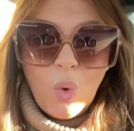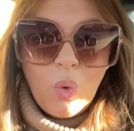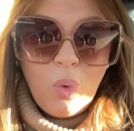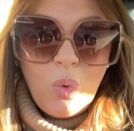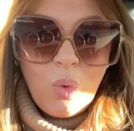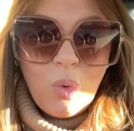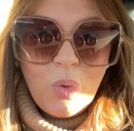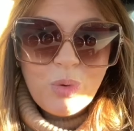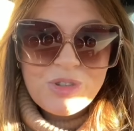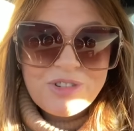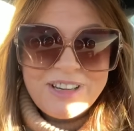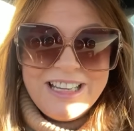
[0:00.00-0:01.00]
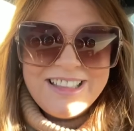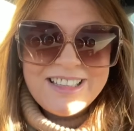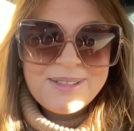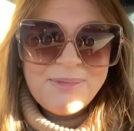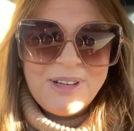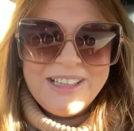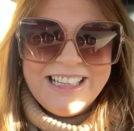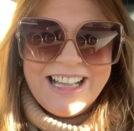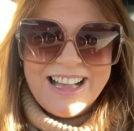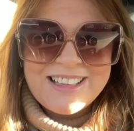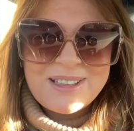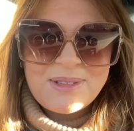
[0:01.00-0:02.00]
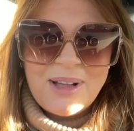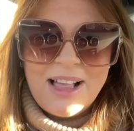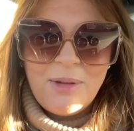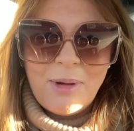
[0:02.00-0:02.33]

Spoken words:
Ooh, treat this morning guys as well.